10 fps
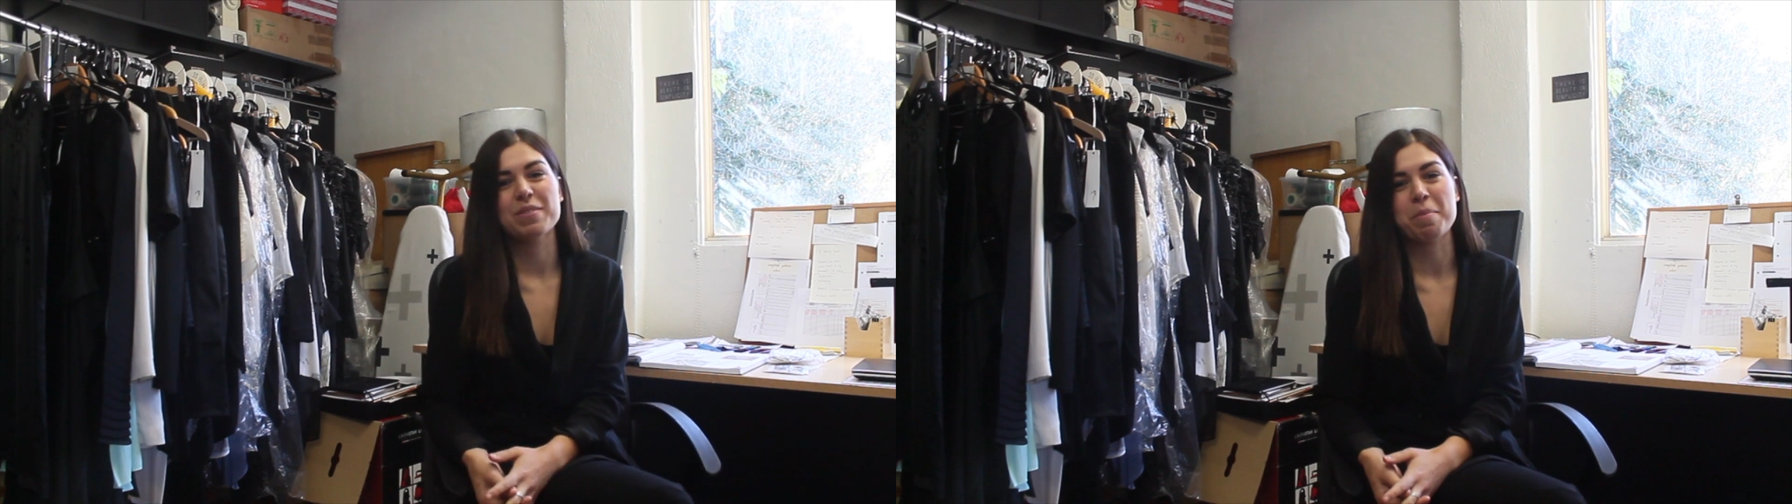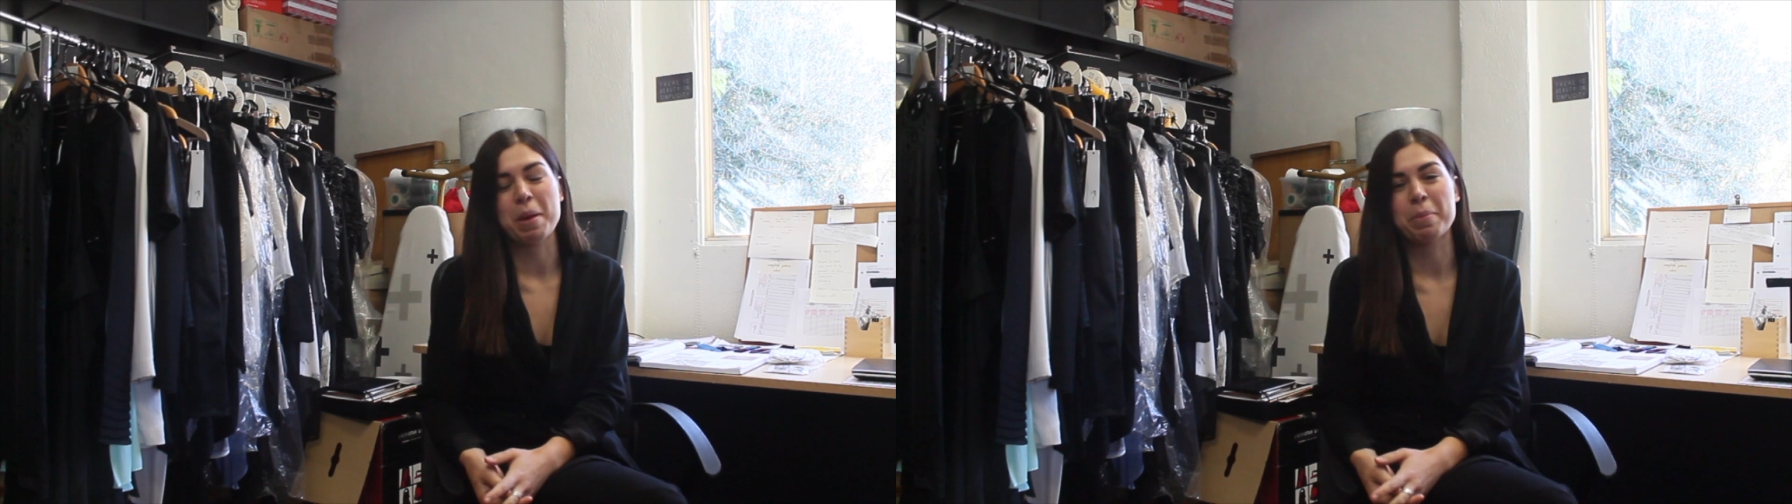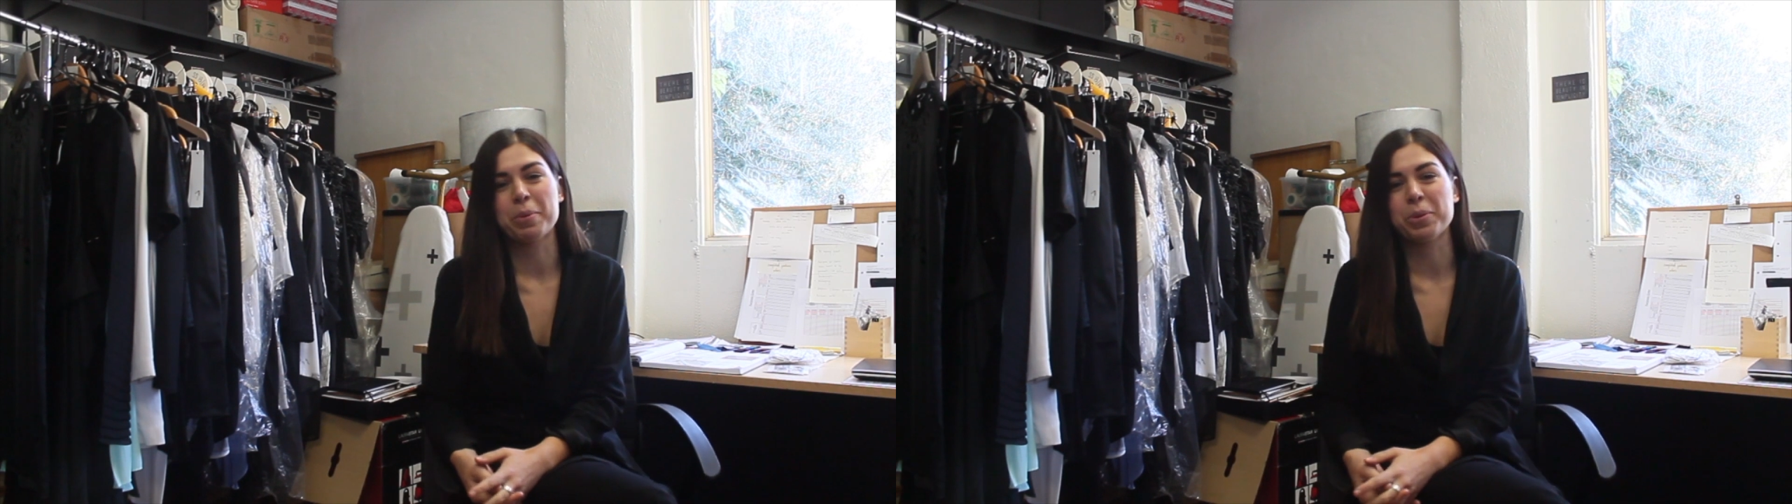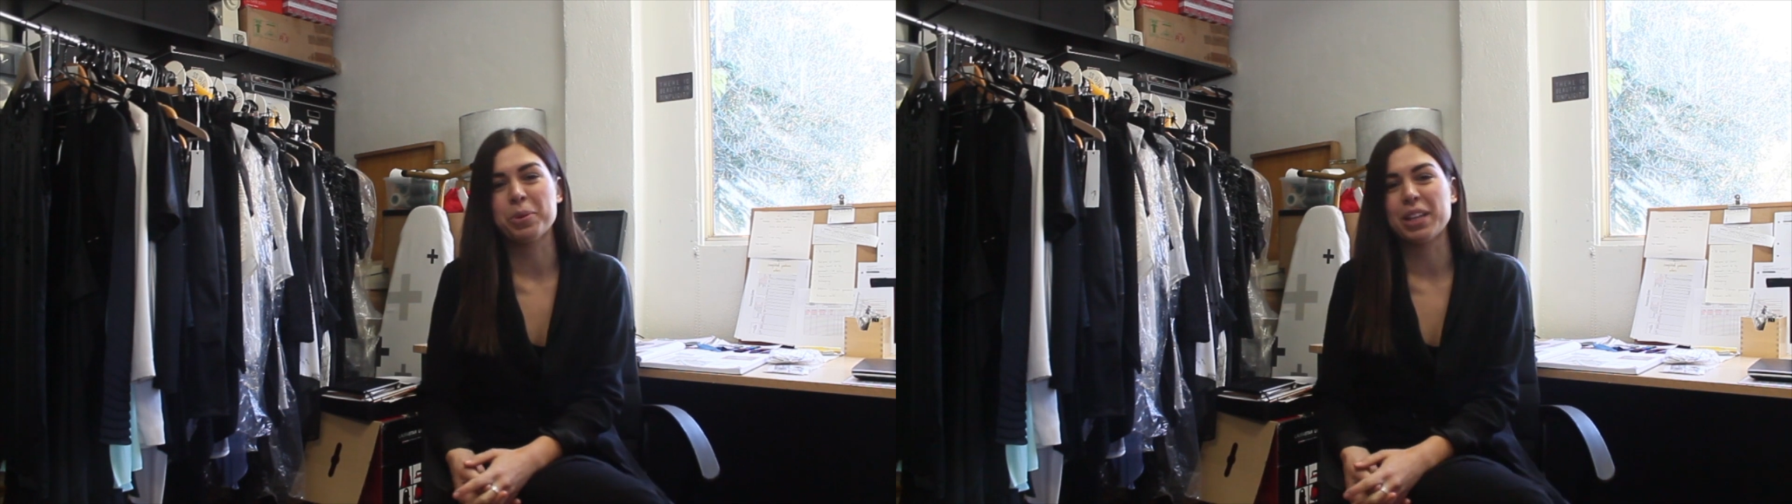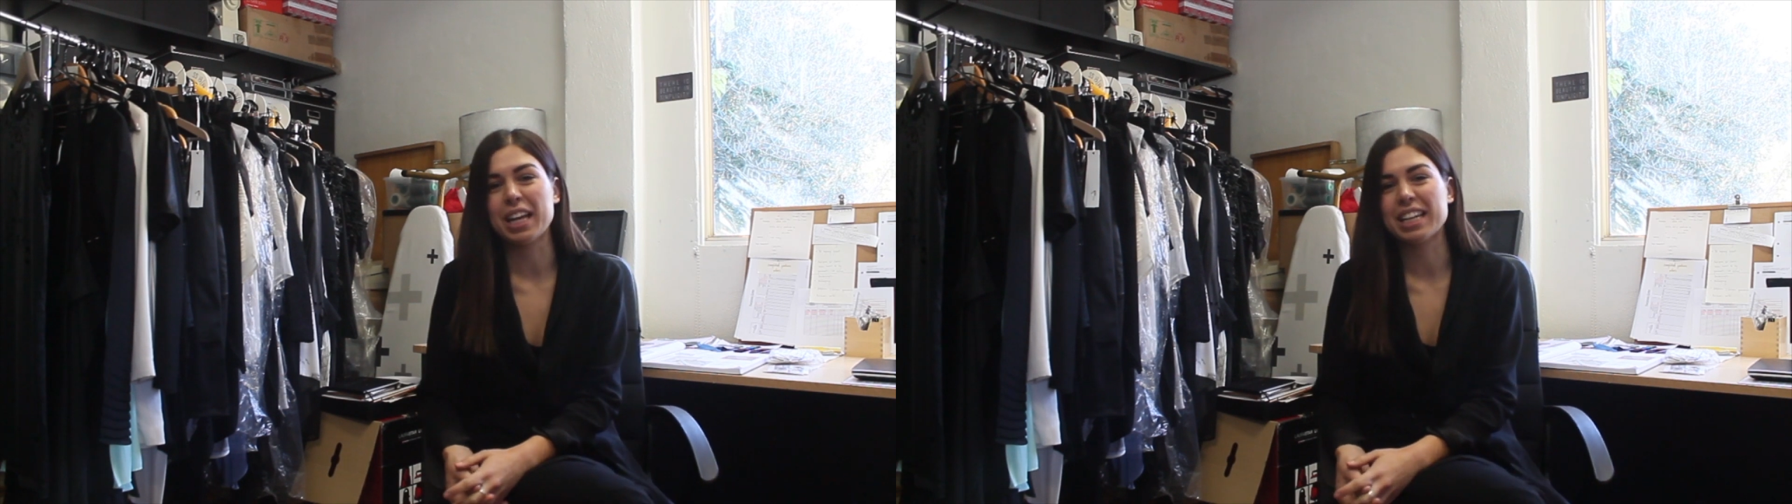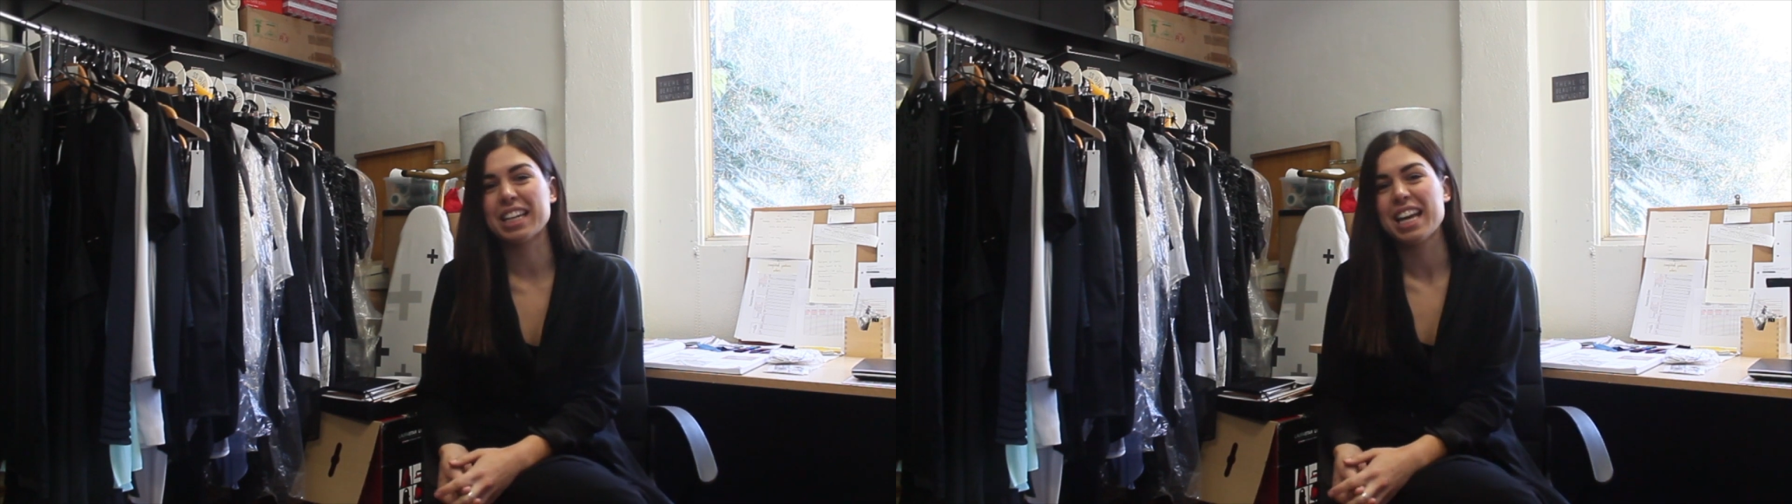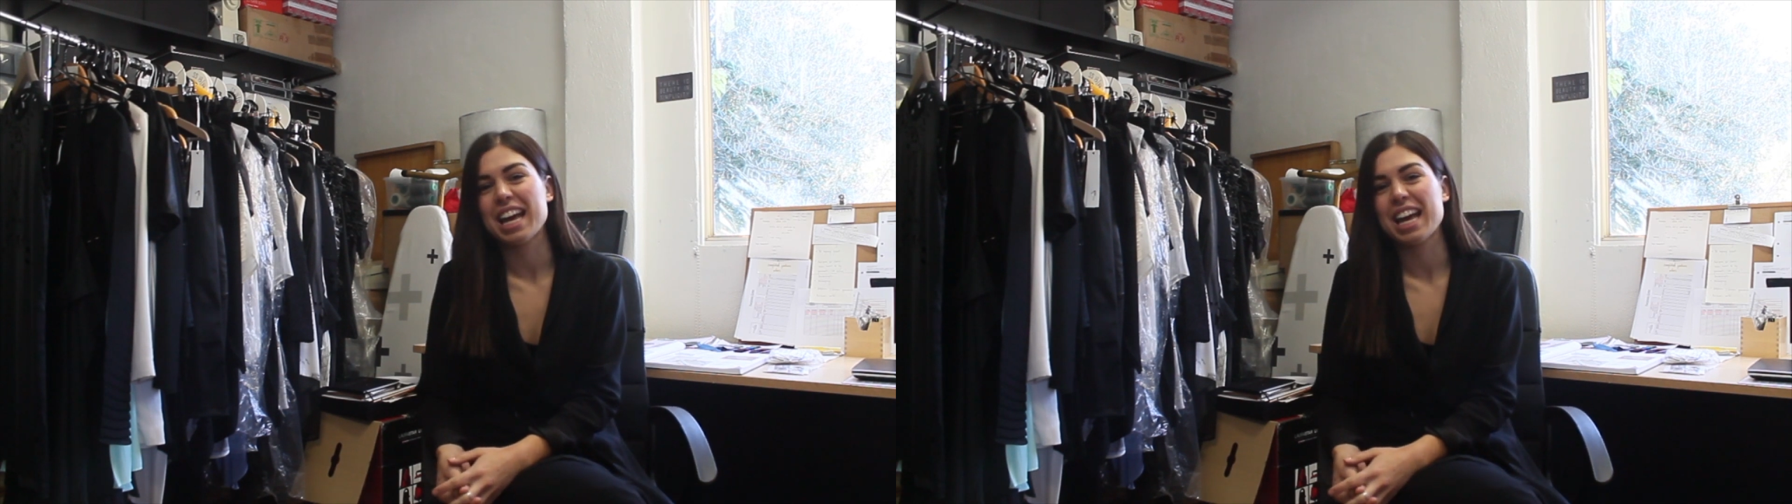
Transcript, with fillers: for people and